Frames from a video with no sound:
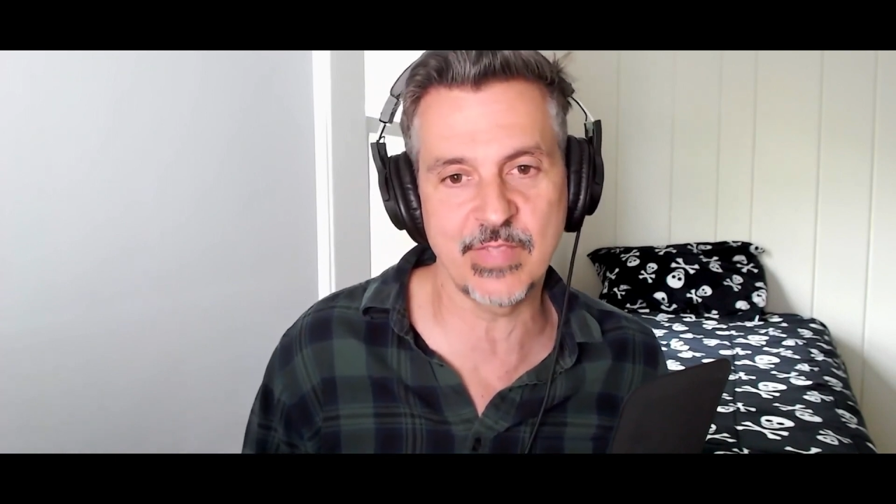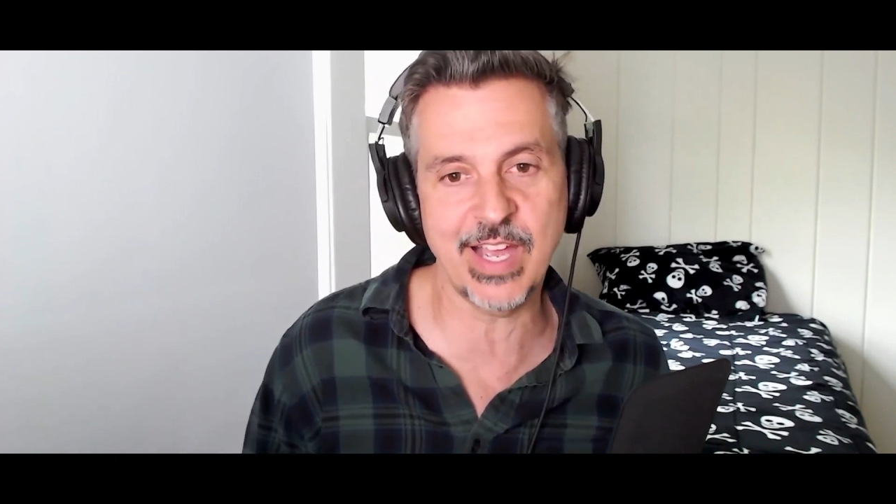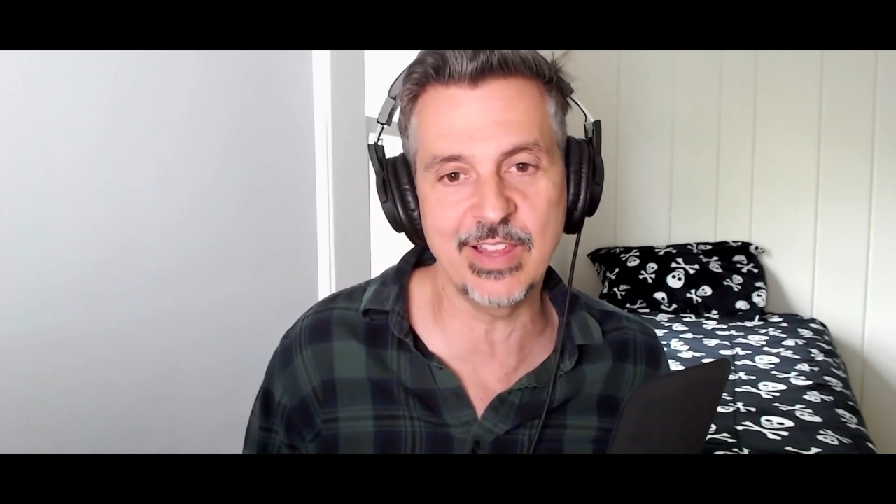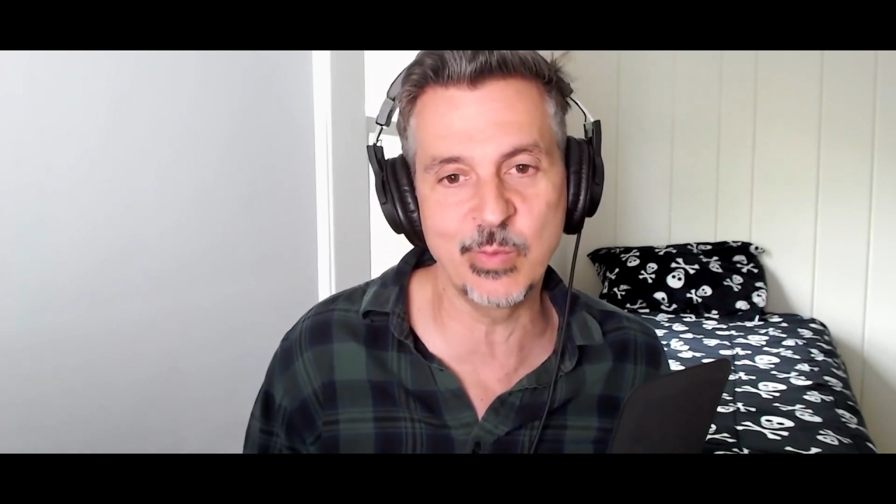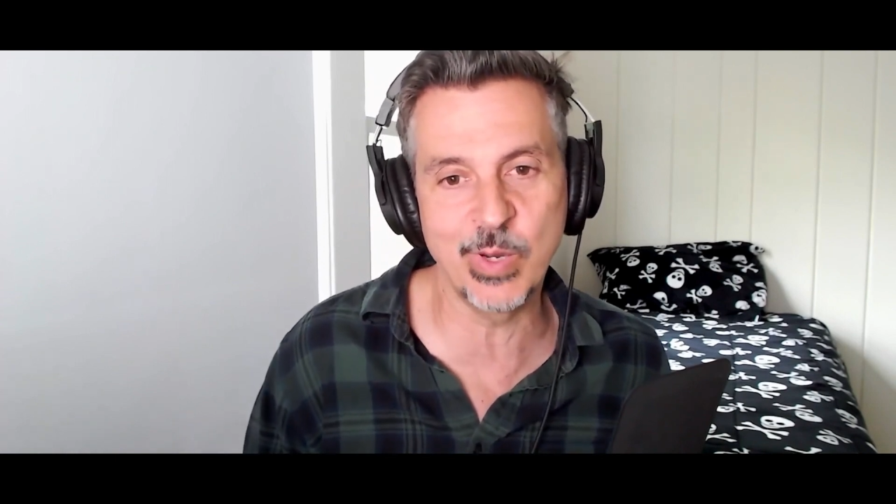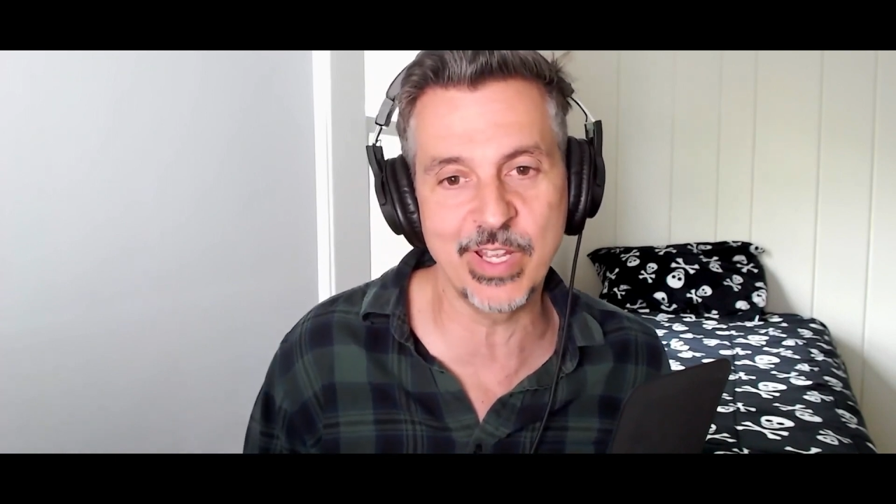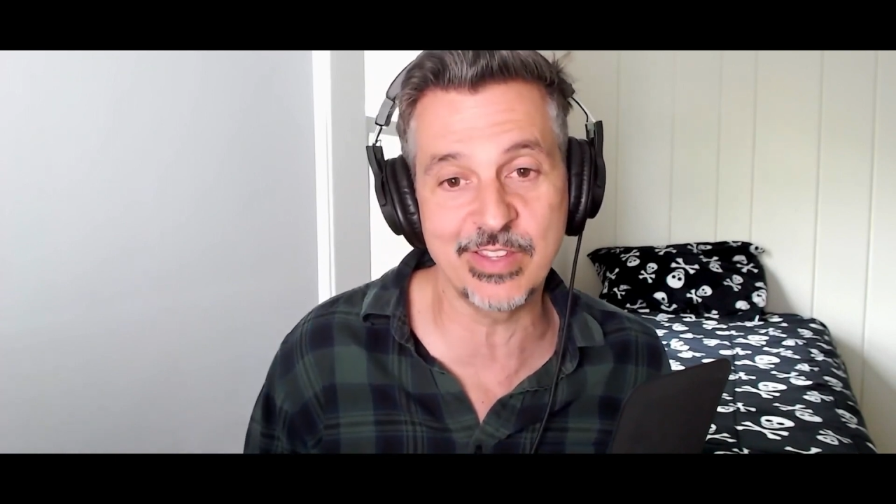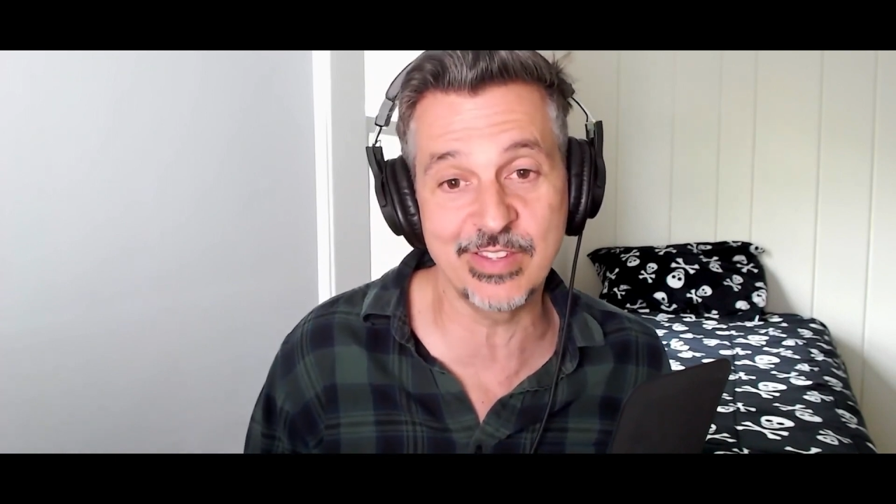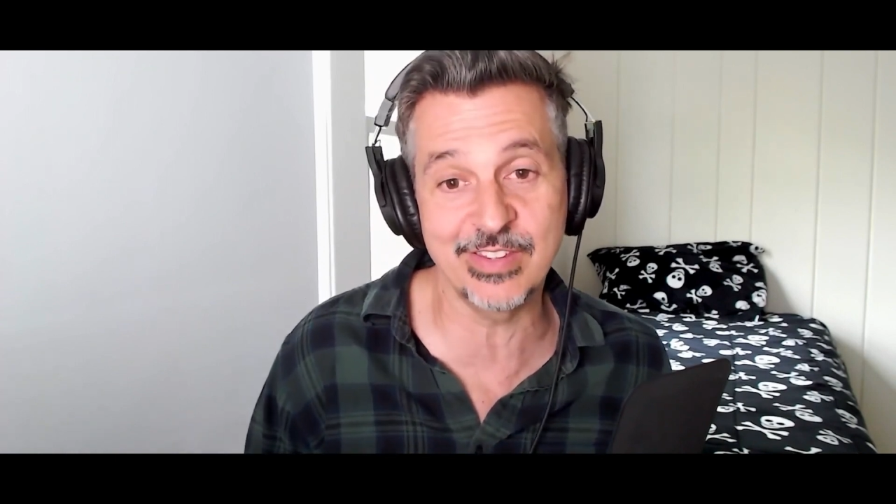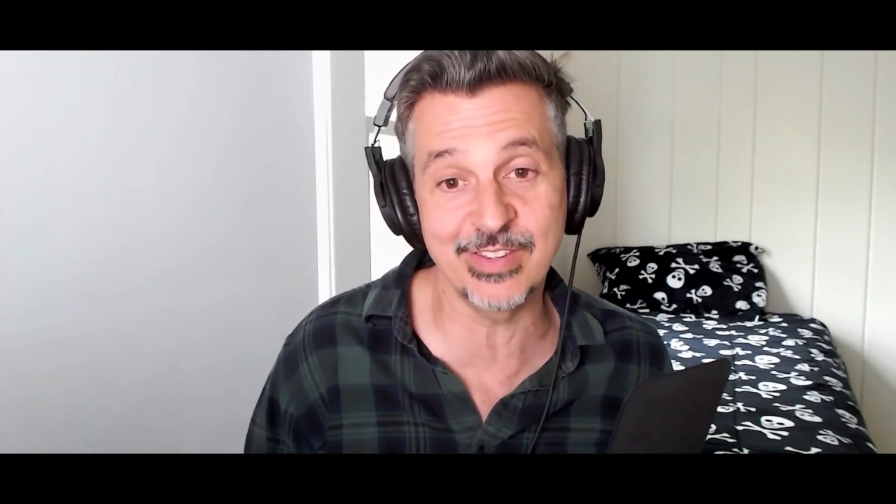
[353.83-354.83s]
Alan
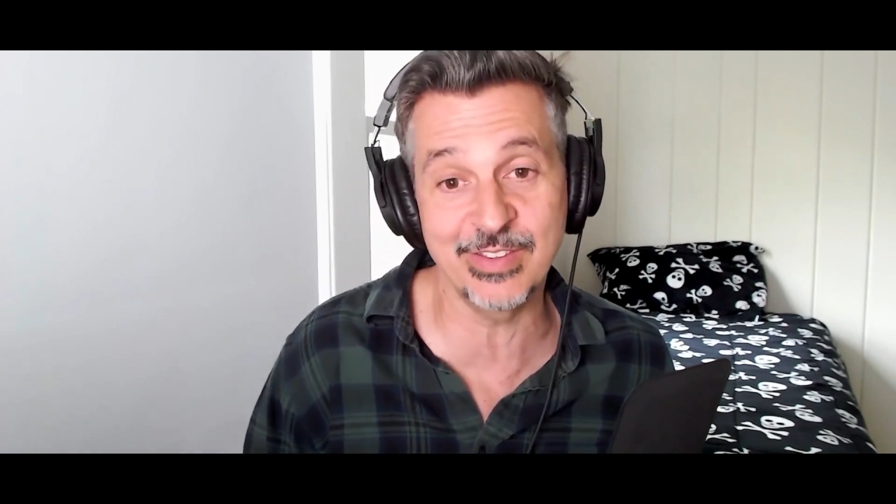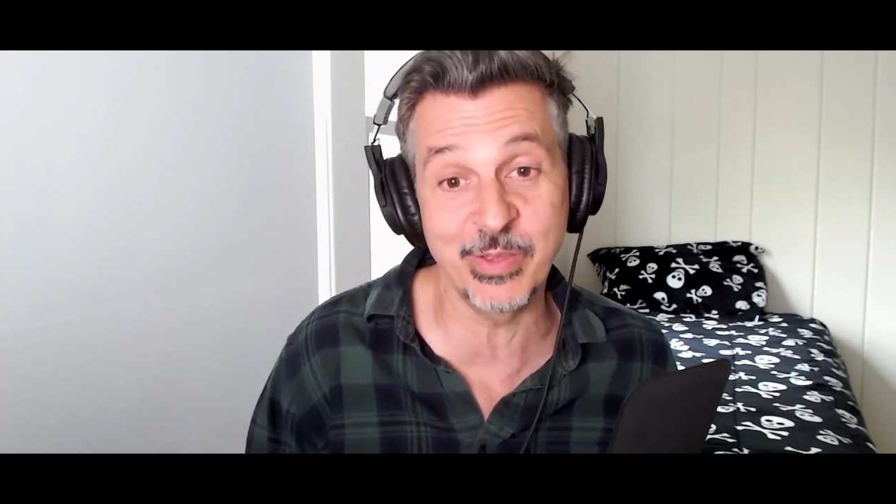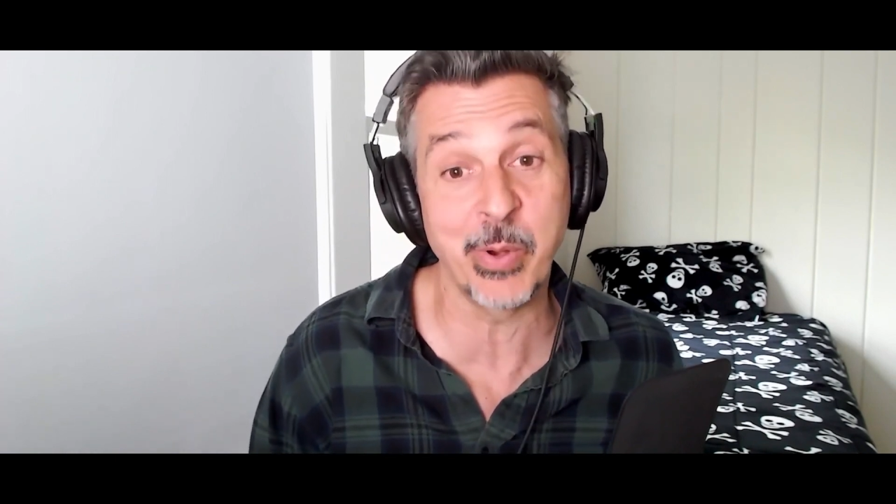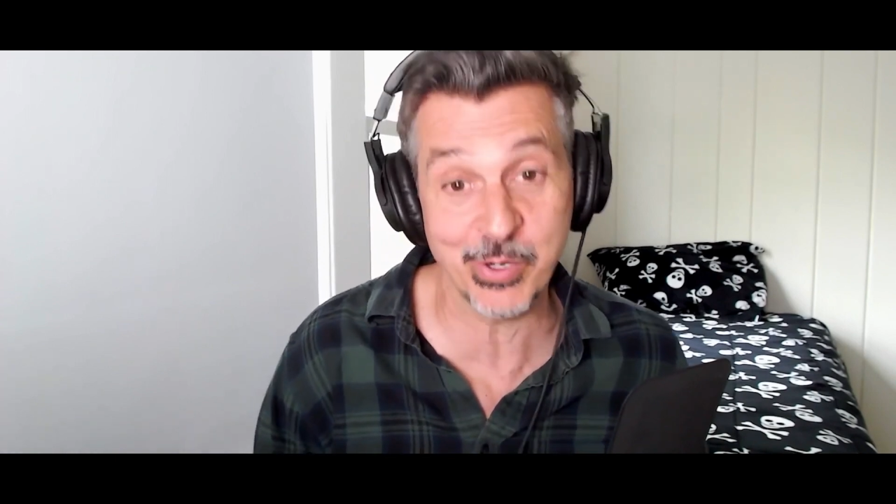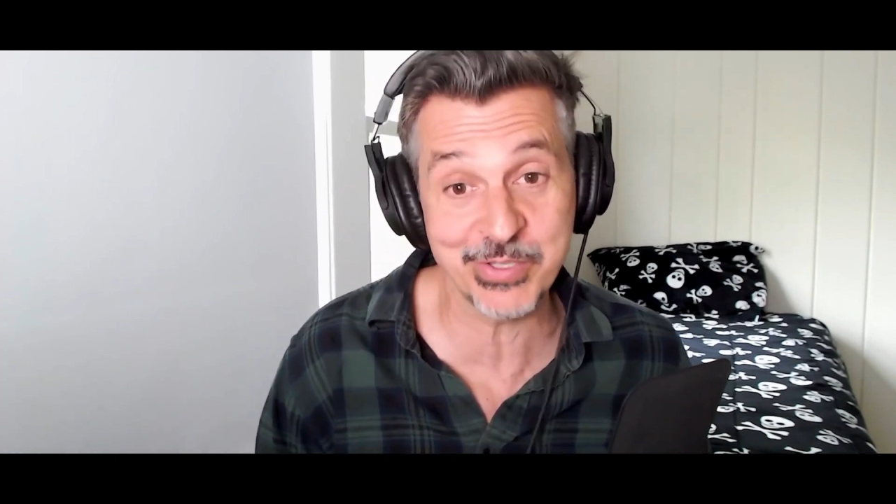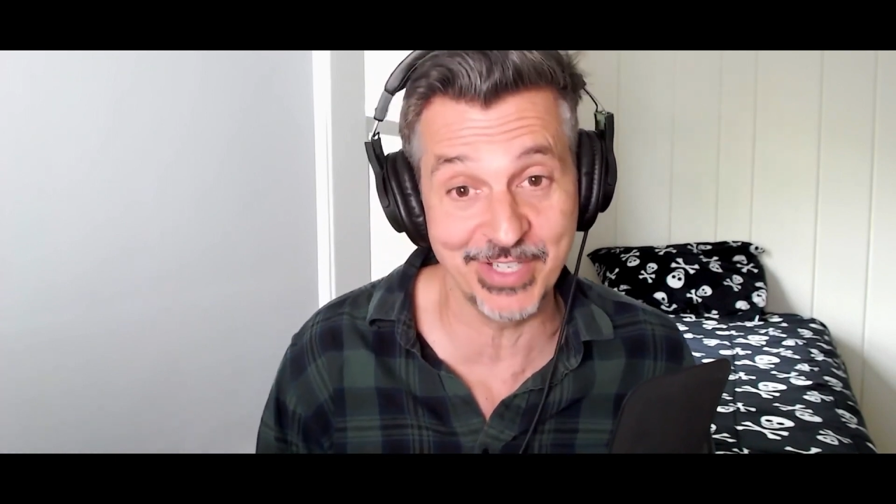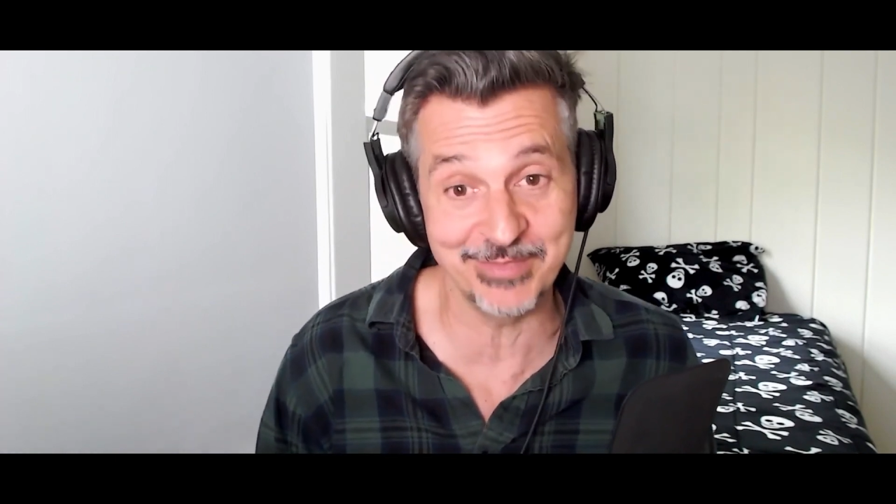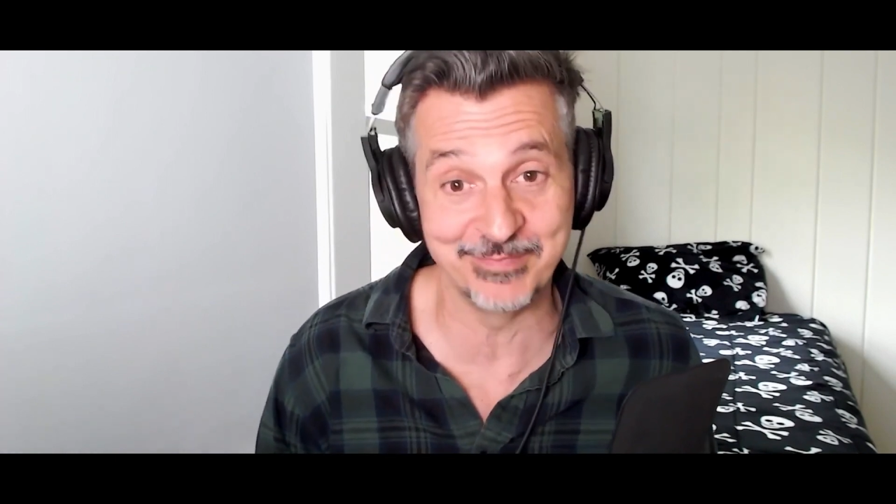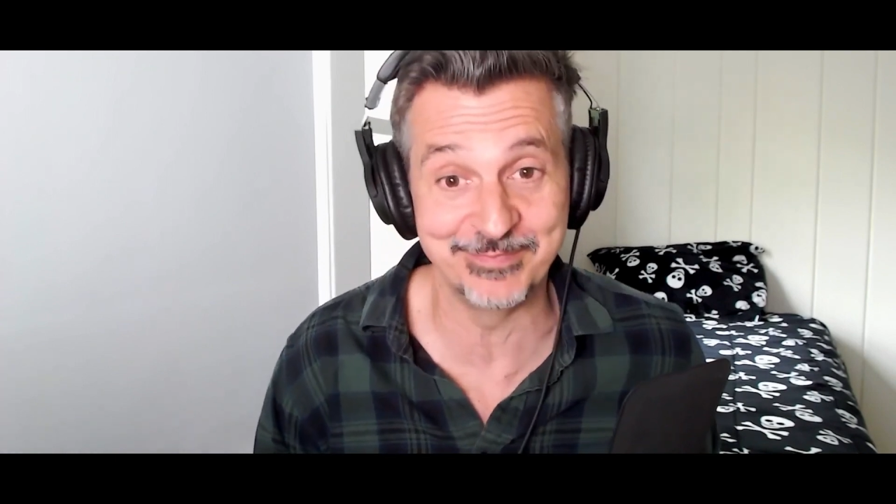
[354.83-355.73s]
Wake, the person.